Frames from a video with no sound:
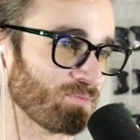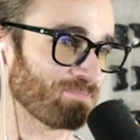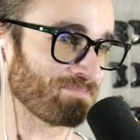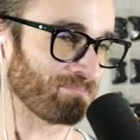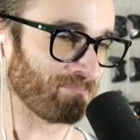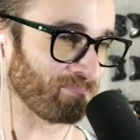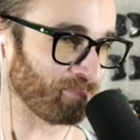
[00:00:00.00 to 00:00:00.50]

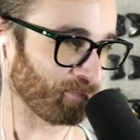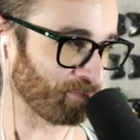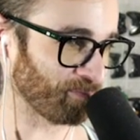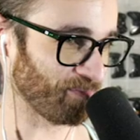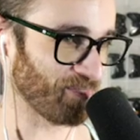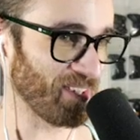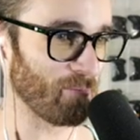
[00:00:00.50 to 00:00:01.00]

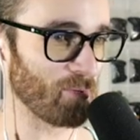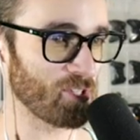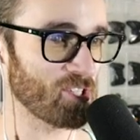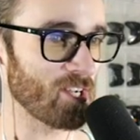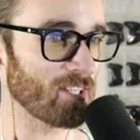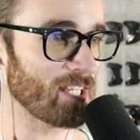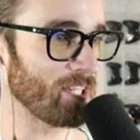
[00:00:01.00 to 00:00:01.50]
Hmm. Then we're
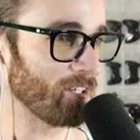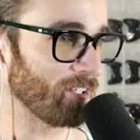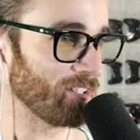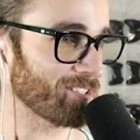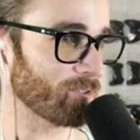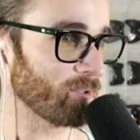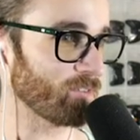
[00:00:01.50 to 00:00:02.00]
stuck here
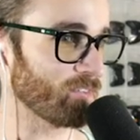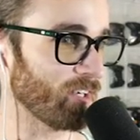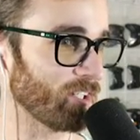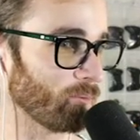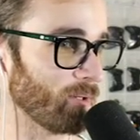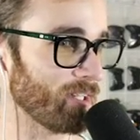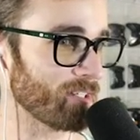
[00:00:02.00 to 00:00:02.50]
until we find
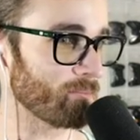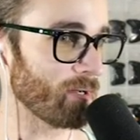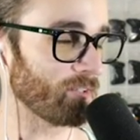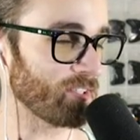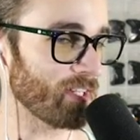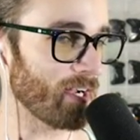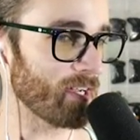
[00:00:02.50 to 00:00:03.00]
a way to melt
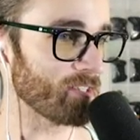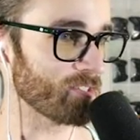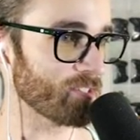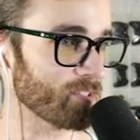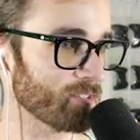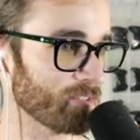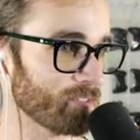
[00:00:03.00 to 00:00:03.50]
the
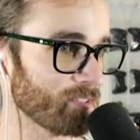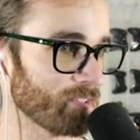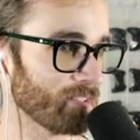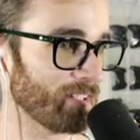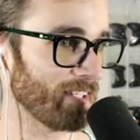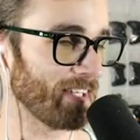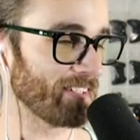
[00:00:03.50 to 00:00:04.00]
ice.
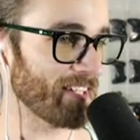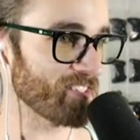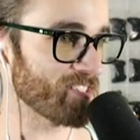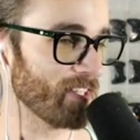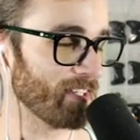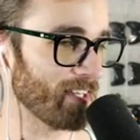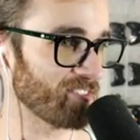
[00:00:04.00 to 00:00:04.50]
And that's
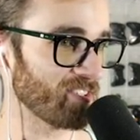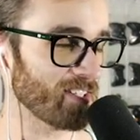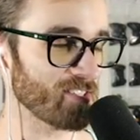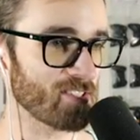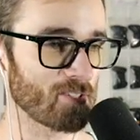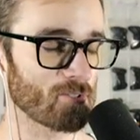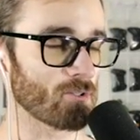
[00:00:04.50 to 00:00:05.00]
it. I think
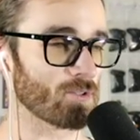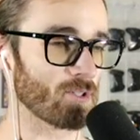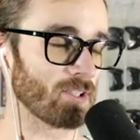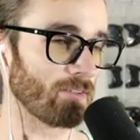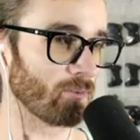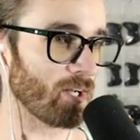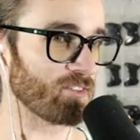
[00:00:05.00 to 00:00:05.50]
that's the intro to the
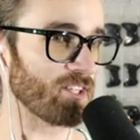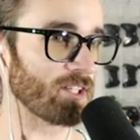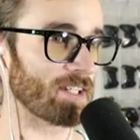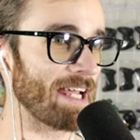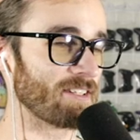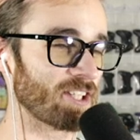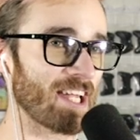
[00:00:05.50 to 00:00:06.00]
level. I think the,
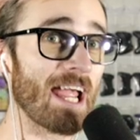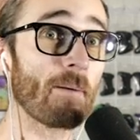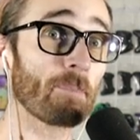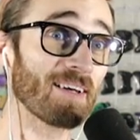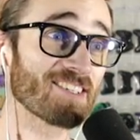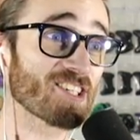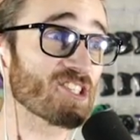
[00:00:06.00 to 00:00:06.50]
ga the
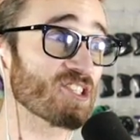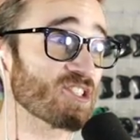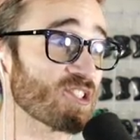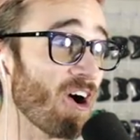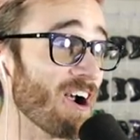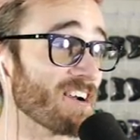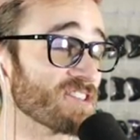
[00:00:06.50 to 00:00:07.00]
gameplay just
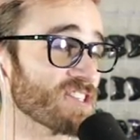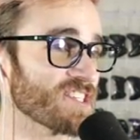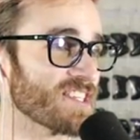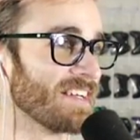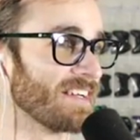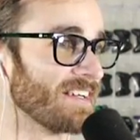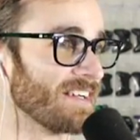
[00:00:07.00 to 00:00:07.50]
starts!
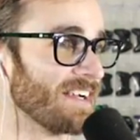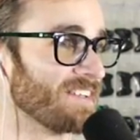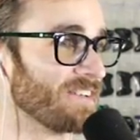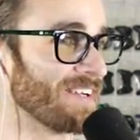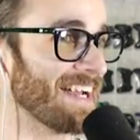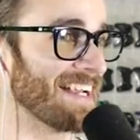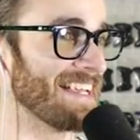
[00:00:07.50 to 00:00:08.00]
And then
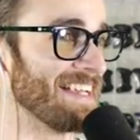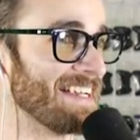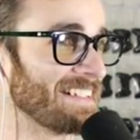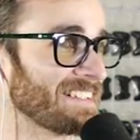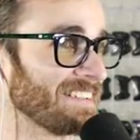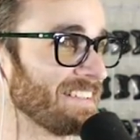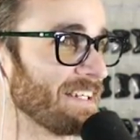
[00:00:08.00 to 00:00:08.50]
we got a
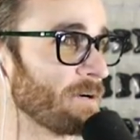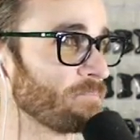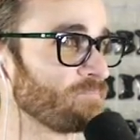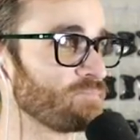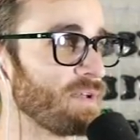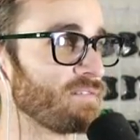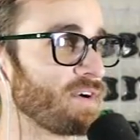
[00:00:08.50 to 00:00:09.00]
hint clam.
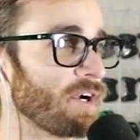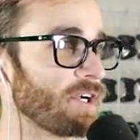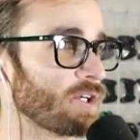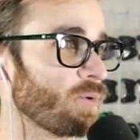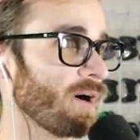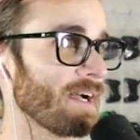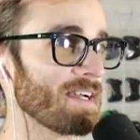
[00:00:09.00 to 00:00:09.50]
Be very
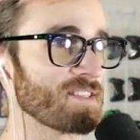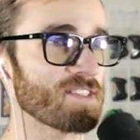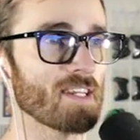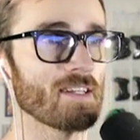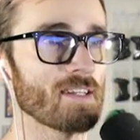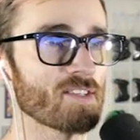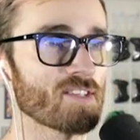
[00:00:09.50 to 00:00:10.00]
quiet.
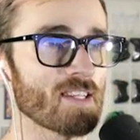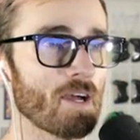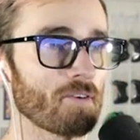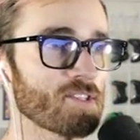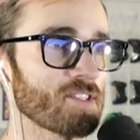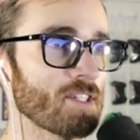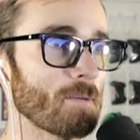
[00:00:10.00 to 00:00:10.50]
Sandy is sound
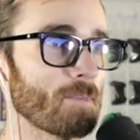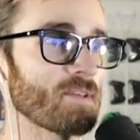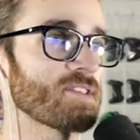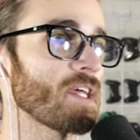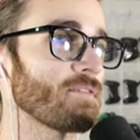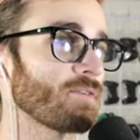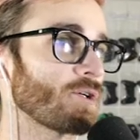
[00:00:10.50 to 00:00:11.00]
asleep and
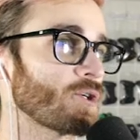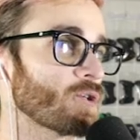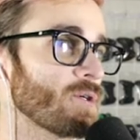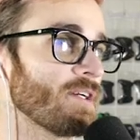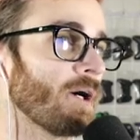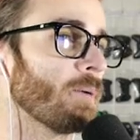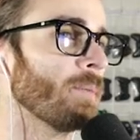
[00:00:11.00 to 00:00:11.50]
safe in her
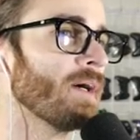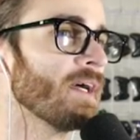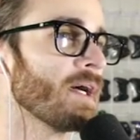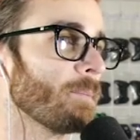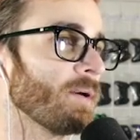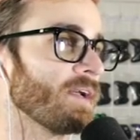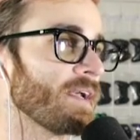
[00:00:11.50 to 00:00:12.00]
tree dome.
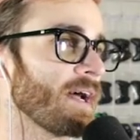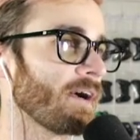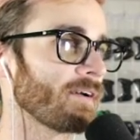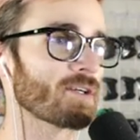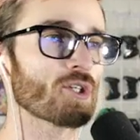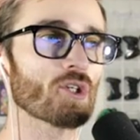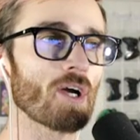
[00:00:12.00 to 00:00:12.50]
But now
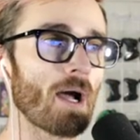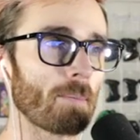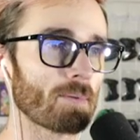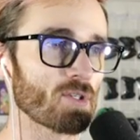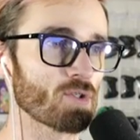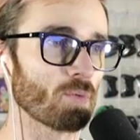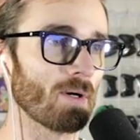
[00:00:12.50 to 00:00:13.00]
you're trapped as
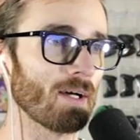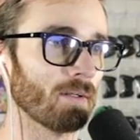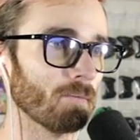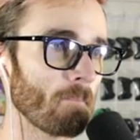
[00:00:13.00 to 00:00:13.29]
well.